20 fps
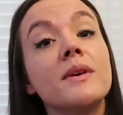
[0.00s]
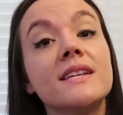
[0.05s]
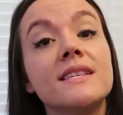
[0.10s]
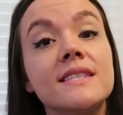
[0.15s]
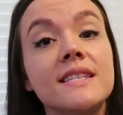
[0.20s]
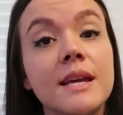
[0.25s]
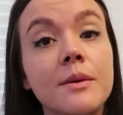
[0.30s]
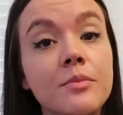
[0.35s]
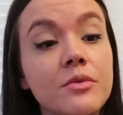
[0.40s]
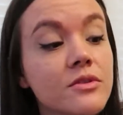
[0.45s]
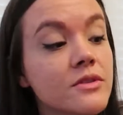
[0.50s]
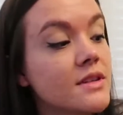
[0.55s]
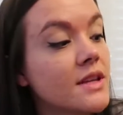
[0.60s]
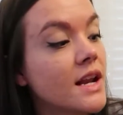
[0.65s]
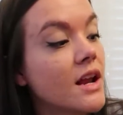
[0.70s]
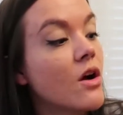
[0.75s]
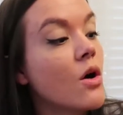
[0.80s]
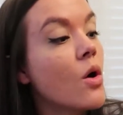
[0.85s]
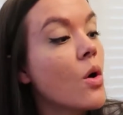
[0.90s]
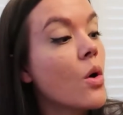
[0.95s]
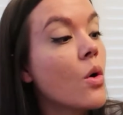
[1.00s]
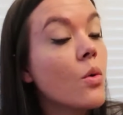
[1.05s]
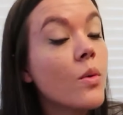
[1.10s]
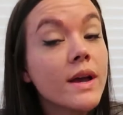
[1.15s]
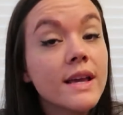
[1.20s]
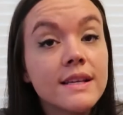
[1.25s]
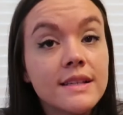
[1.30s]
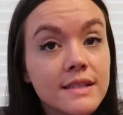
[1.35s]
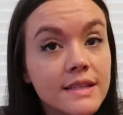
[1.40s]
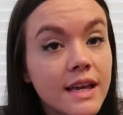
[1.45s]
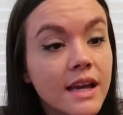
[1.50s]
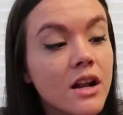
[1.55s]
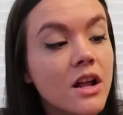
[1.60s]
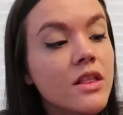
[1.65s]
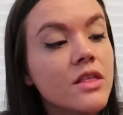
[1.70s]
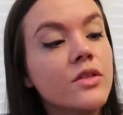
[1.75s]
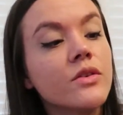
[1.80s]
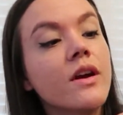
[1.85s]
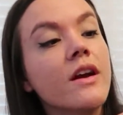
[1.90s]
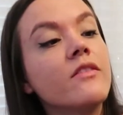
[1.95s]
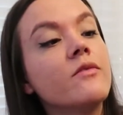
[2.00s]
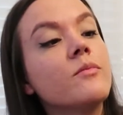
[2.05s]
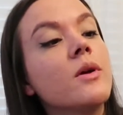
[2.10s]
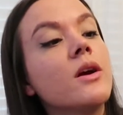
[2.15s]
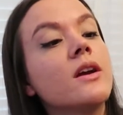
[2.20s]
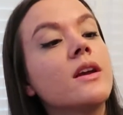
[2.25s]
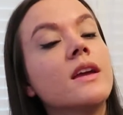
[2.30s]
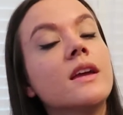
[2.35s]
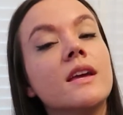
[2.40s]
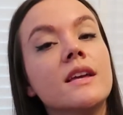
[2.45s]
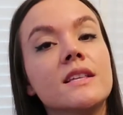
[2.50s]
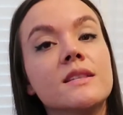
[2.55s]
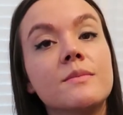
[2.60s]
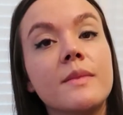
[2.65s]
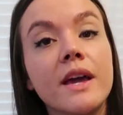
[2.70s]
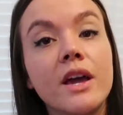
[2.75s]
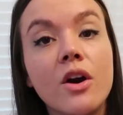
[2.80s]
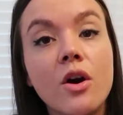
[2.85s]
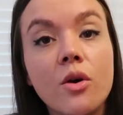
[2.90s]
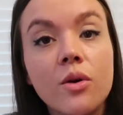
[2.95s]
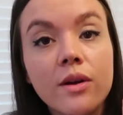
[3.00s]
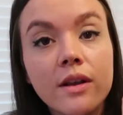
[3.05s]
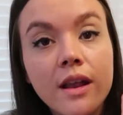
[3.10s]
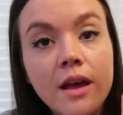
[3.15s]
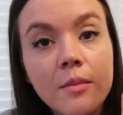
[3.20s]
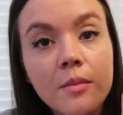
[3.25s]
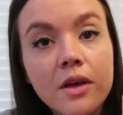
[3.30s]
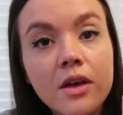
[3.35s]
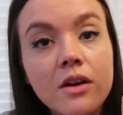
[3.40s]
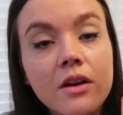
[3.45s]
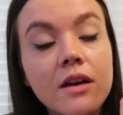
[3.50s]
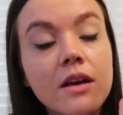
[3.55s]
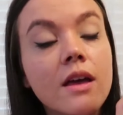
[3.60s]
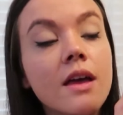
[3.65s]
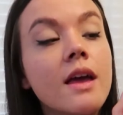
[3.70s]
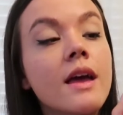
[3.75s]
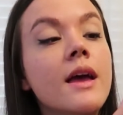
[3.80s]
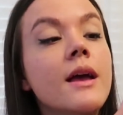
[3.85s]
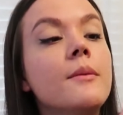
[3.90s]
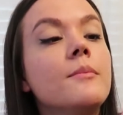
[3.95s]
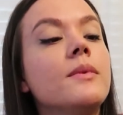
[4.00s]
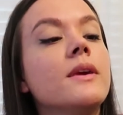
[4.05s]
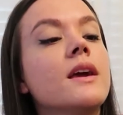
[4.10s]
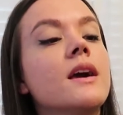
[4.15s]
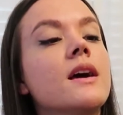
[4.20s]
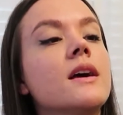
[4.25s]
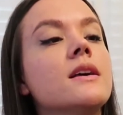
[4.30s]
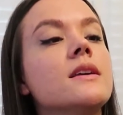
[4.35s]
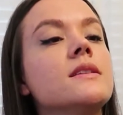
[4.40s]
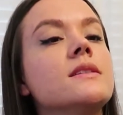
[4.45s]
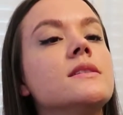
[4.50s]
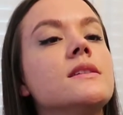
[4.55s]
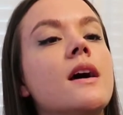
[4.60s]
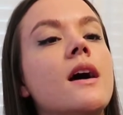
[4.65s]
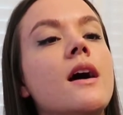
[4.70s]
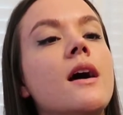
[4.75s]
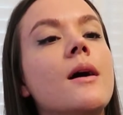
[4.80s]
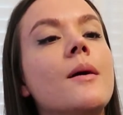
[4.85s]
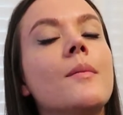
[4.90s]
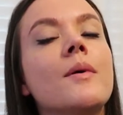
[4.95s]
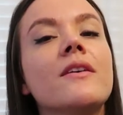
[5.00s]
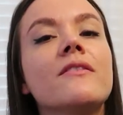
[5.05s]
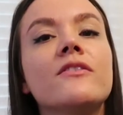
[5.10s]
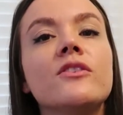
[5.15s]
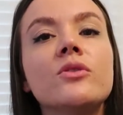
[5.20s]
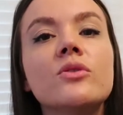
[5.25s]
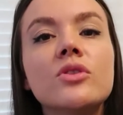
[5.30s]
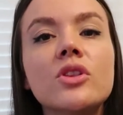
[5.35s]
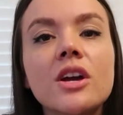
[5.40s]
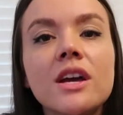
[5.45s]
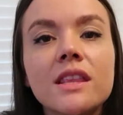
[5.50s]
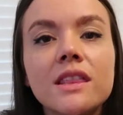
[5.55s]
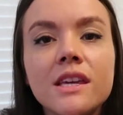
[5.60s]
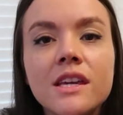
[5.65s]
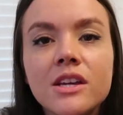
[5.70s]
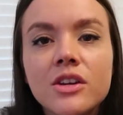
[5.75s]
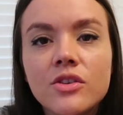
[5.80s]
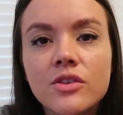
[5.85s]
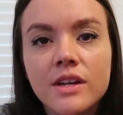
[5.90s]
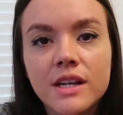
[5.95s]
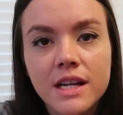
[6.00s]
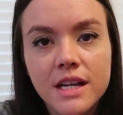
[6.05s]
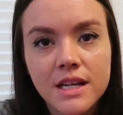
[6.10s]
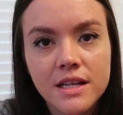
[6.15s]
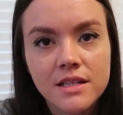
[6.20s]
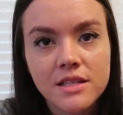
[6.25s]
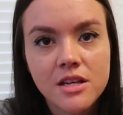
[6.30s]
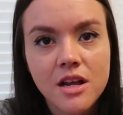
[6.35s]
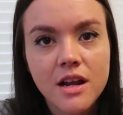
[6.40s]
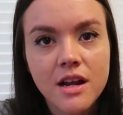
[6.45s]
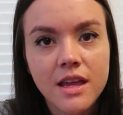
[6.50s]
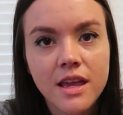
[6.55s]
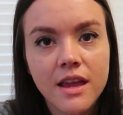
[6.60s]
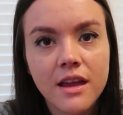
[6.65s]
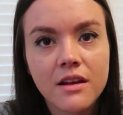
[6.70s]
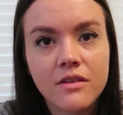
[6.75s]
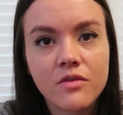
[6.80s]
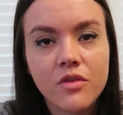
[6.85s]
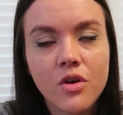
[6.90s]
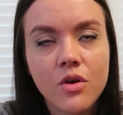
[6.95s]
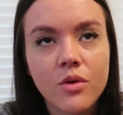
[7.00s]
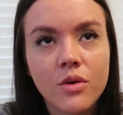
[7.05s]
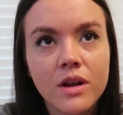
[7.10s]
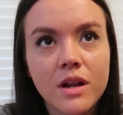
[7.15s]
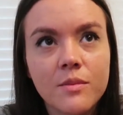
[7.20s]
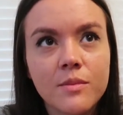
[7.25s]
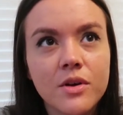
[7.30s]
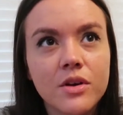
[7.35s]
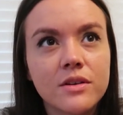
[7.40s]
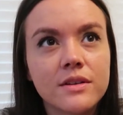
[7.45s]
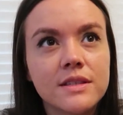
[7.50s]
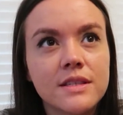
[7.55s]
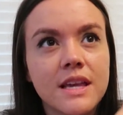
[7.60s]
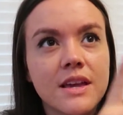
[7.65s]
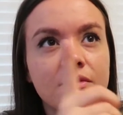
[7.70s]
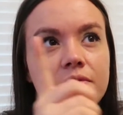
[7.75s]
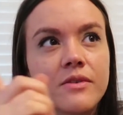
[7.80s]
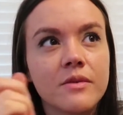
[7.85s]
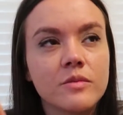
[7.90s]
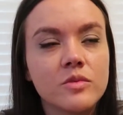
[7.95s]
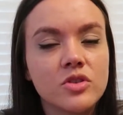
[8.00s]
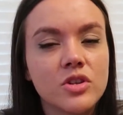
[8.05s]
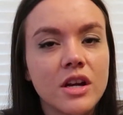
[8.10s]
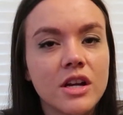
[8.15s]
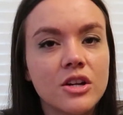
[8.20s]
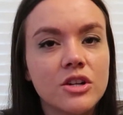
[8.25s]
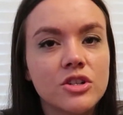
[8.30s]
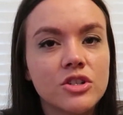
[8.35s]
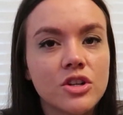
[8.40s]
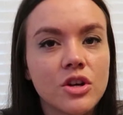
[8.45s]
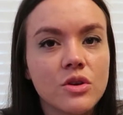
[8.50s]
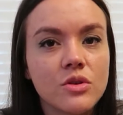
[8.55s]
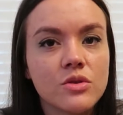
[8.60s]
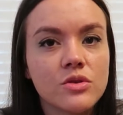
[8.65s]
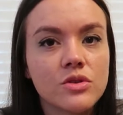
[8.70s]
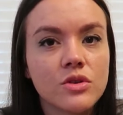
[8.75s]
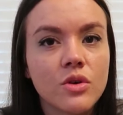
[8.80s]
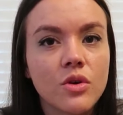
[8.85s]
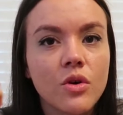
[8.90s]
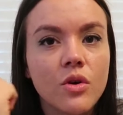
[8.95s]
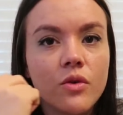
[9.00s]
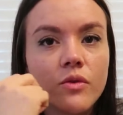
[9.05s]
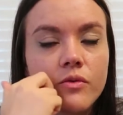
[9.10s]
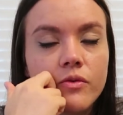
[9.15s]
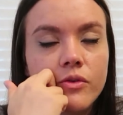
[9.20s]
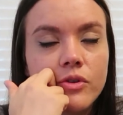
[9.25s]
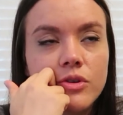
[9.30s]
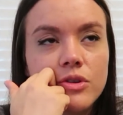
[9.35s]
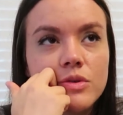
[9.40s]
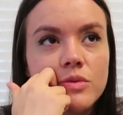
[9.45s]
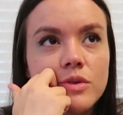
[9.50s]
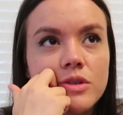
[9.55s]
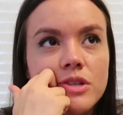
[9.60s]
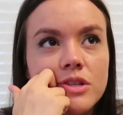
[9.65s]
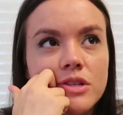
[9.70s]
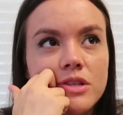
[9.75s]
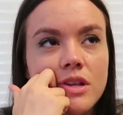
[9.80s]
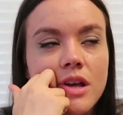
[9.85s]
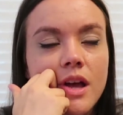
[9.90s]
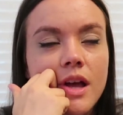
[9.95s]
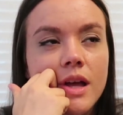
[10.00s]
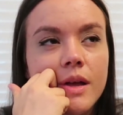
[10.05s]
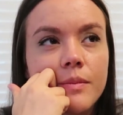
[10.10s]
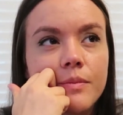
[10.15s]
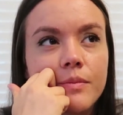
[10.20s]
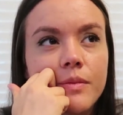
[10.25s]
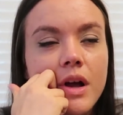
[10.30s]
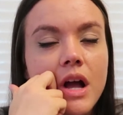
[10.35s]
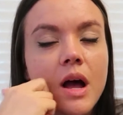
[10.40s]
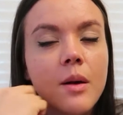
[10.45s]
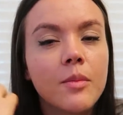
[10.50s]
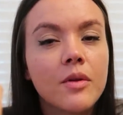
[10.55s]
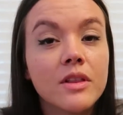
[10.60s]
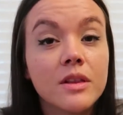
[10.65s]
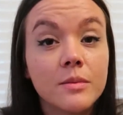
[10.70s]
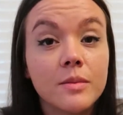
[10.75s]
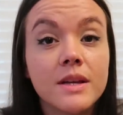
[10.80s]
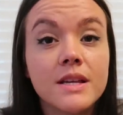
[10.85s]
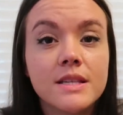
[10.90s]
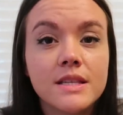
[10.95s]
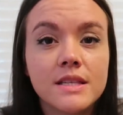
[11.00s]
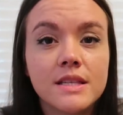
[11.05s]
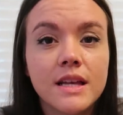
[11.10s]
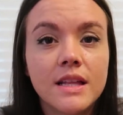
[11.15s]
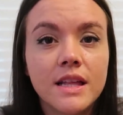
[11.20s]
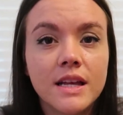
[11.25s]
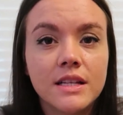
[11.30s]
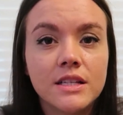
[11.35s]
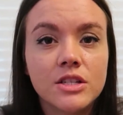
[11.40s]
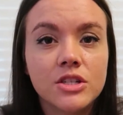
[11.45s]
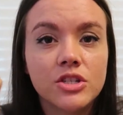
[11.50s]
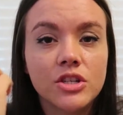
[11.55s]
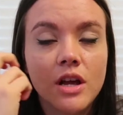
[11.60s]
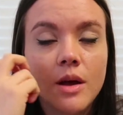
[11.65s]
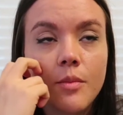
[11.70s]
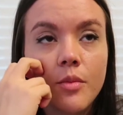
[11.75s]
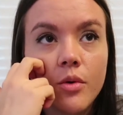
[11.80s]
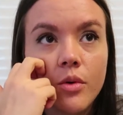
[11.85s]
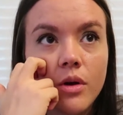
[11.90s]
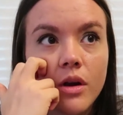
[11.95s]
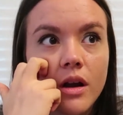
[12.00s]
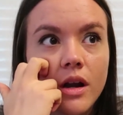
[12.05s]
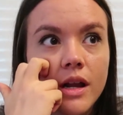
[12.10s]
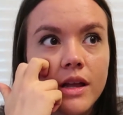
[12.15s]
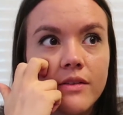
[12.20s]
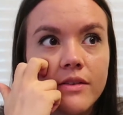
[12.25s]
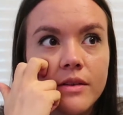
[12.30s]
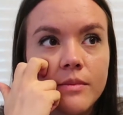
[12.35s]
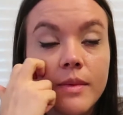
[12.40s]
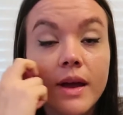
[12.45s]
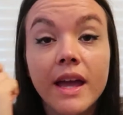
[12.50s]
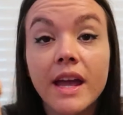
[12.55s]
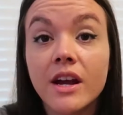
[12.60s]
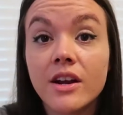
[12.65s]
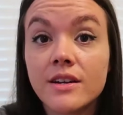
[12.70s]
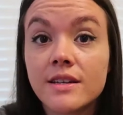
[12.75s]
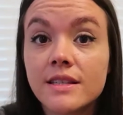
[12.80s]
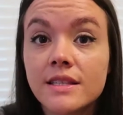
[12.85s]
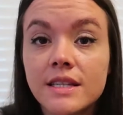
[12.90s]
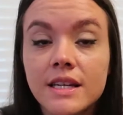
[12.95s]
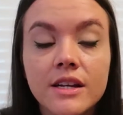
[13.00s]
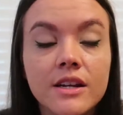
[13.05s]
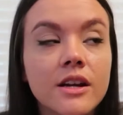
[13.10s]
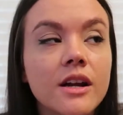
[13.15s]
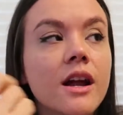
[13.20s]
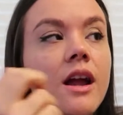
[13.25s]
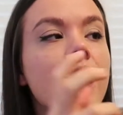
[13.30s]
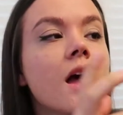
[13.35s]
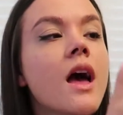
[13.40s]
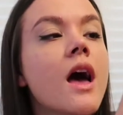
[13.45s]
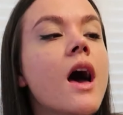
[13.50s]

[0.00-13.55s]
of my staples that I always get on Thrive Market is my coconut milk, because if you look at the ingredients on a can of coconut milk, say from Trader Joe's or Whole Foods, which is a couple of the places I like to shop, or even my Harris Teeter,